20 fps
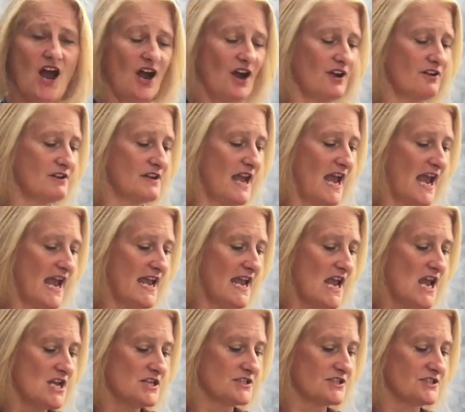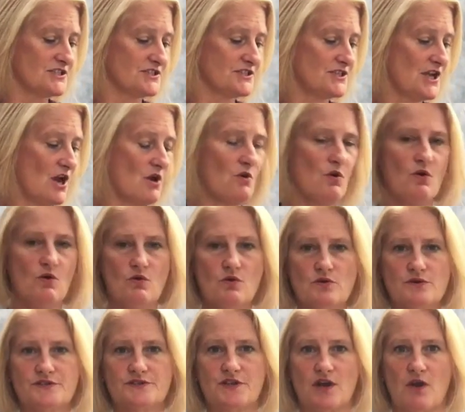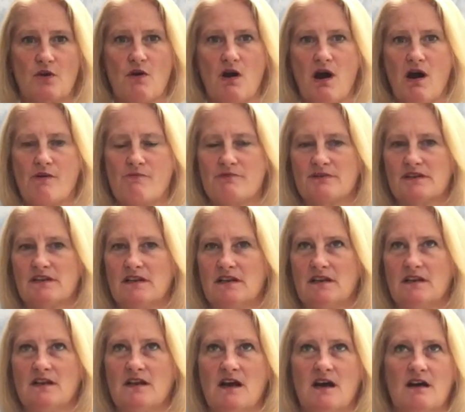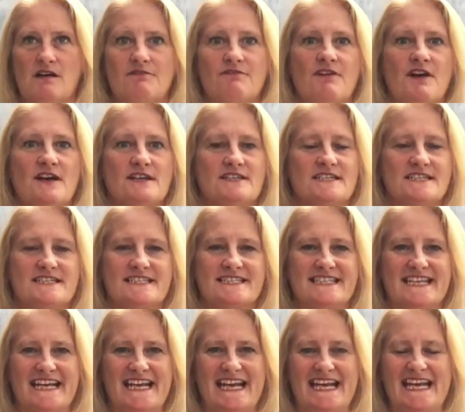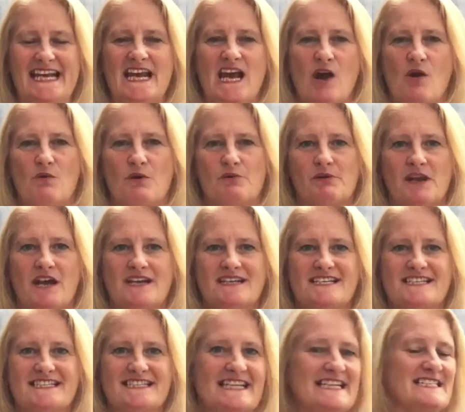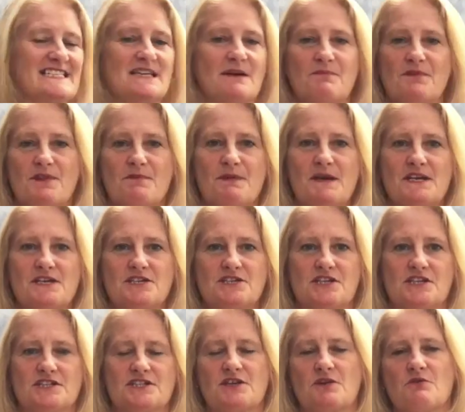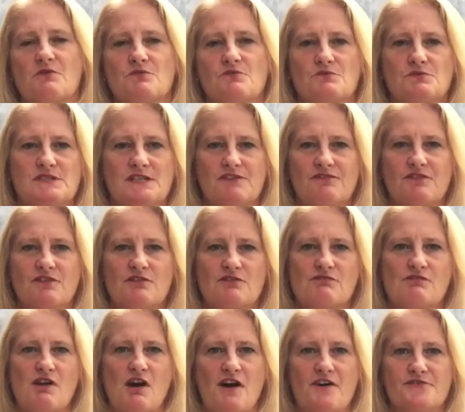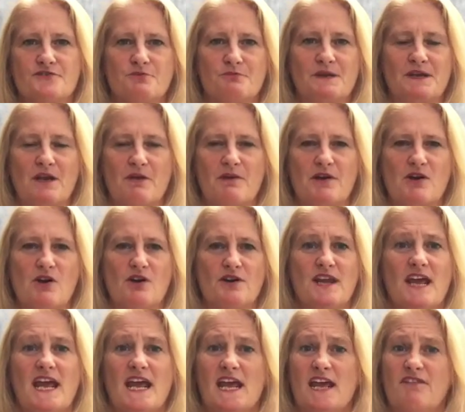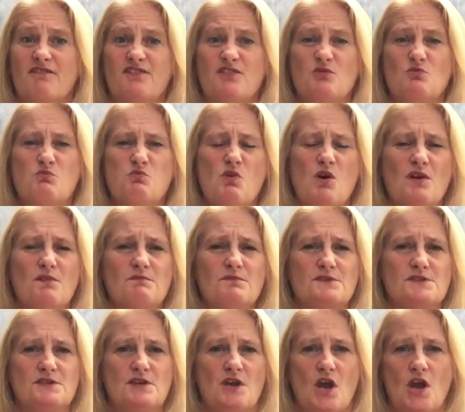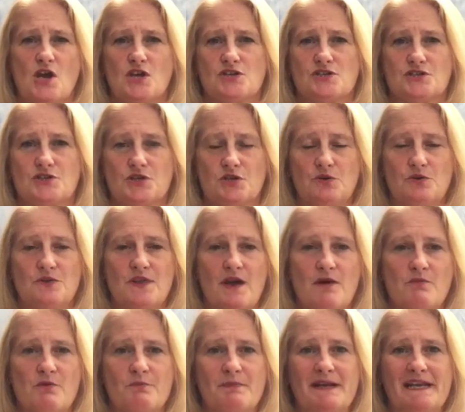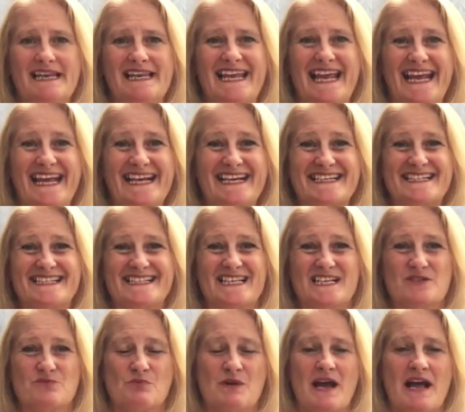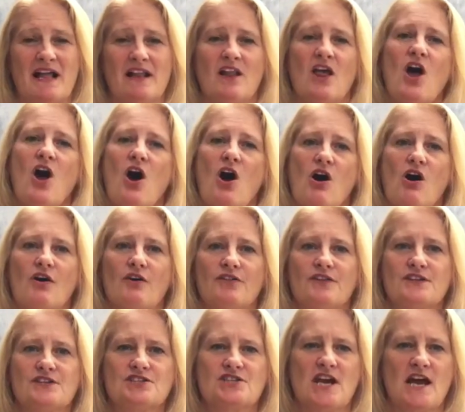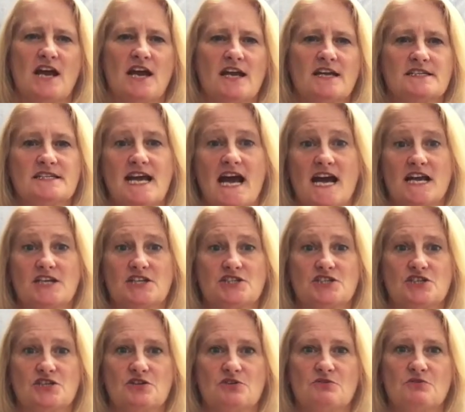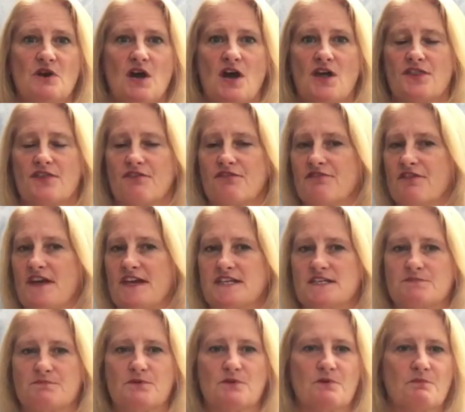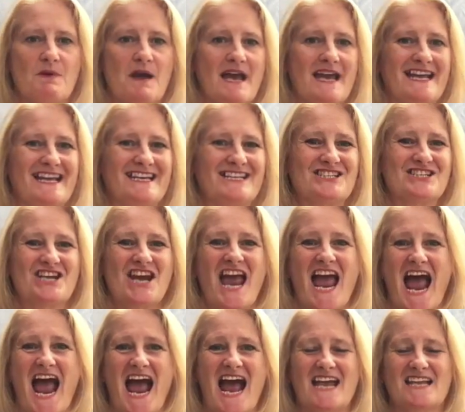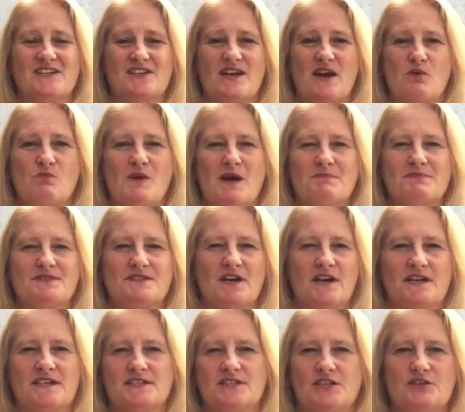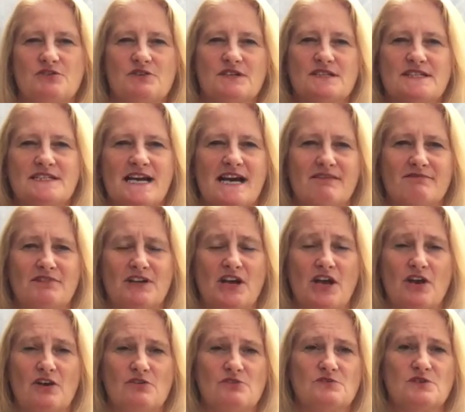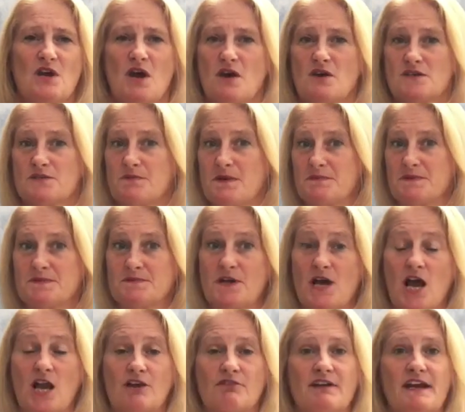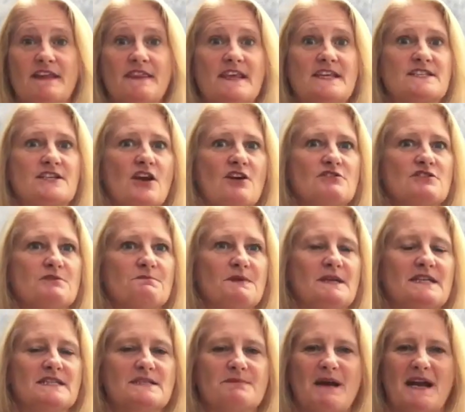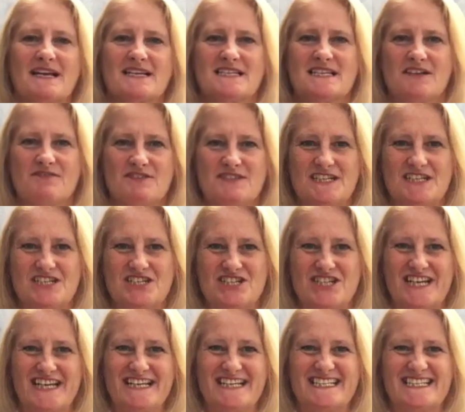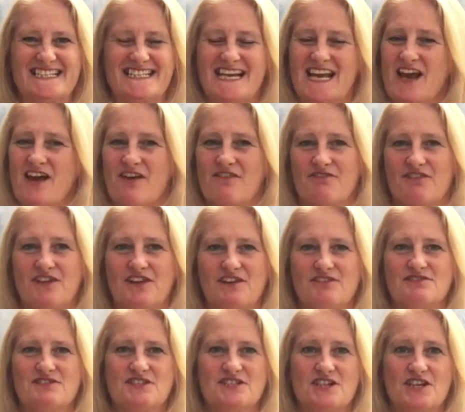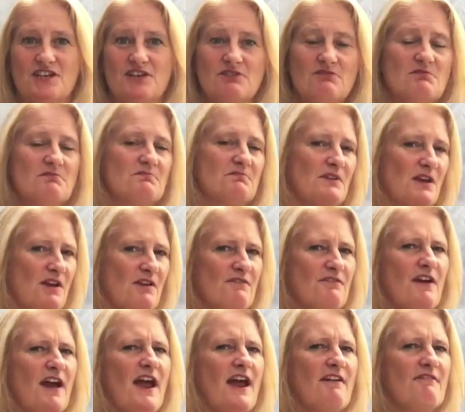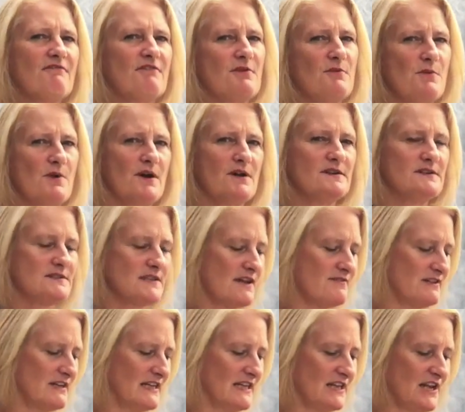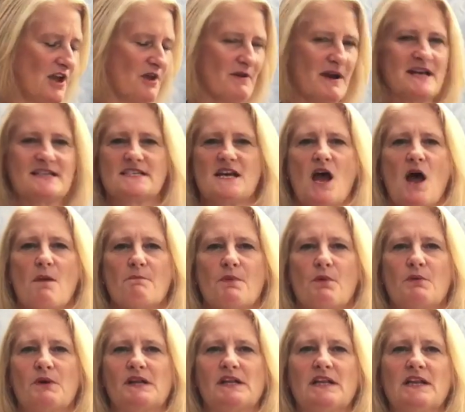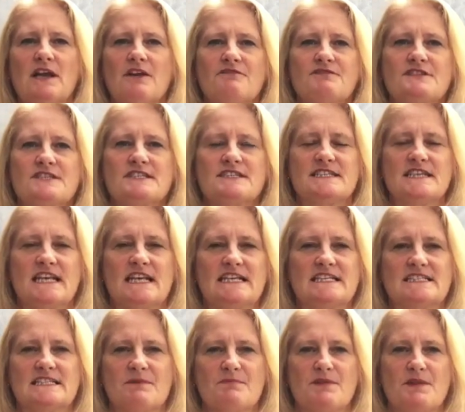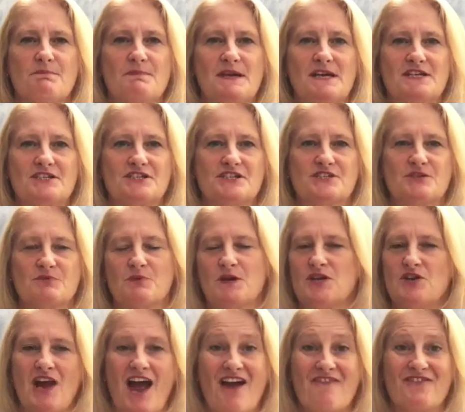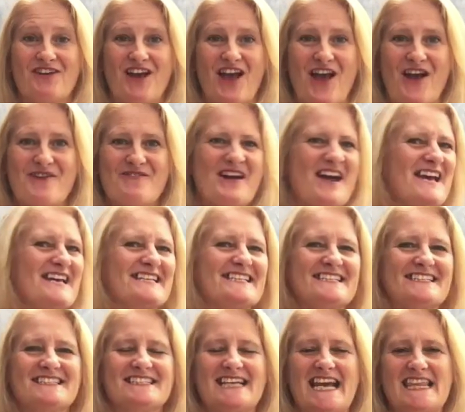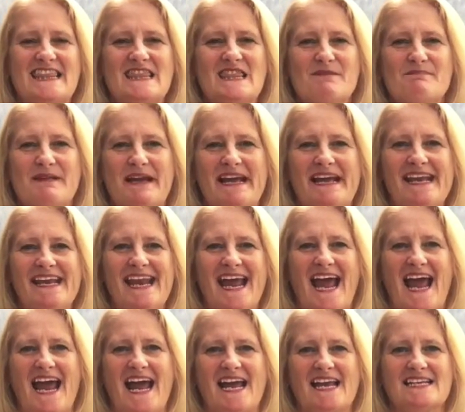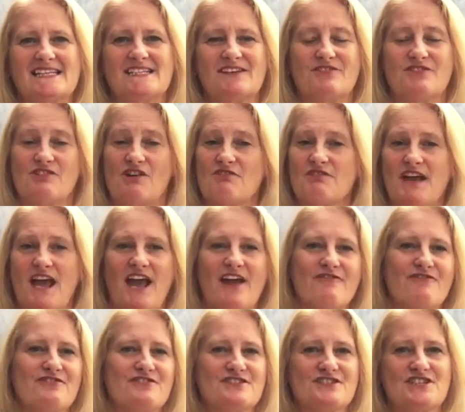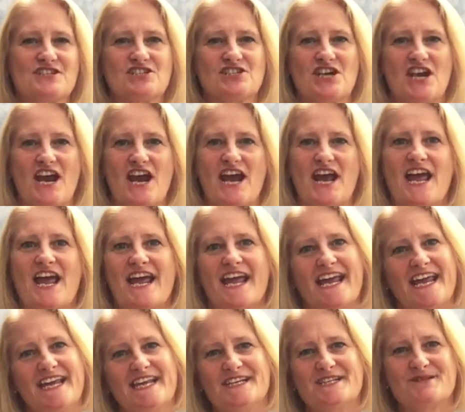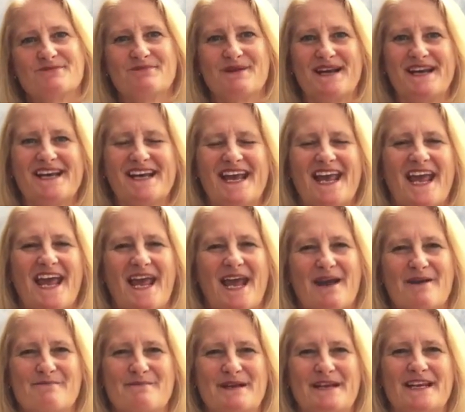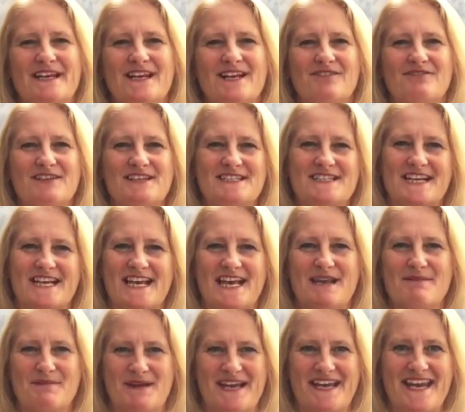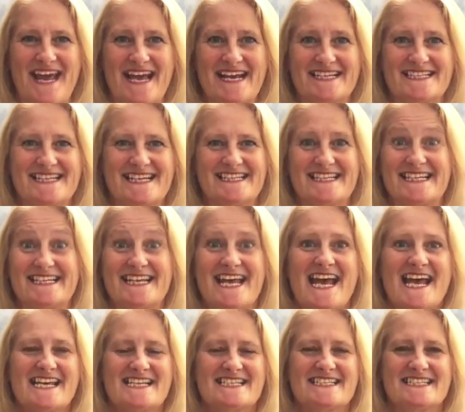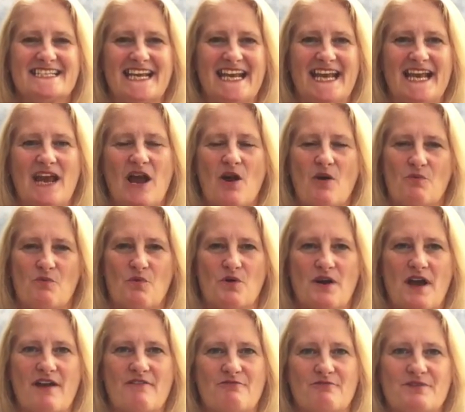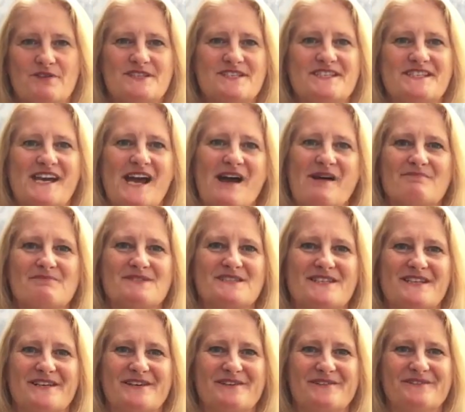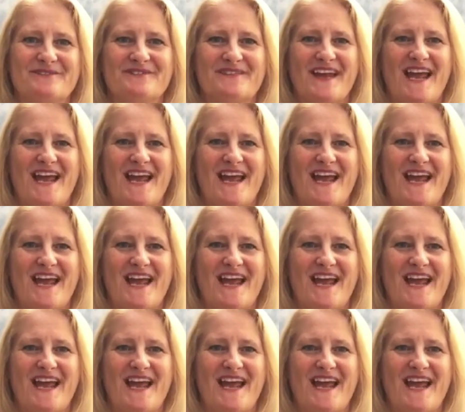Okay, so also I would love to see, we would like to see some of the pictures, so different crafts will be going on. If you want to, there will be links as well on the attached to the Facebook page and on our websites that you can download. So maybe some colouring, there's going to be some activity sheets for you to do, for everyone, we'll have a little go at. But we'd love to see some of the pictures. So when you have a go, send them in, and if you're okay for us to share each week, it would be lovely to keep connected and see what everyone's up to.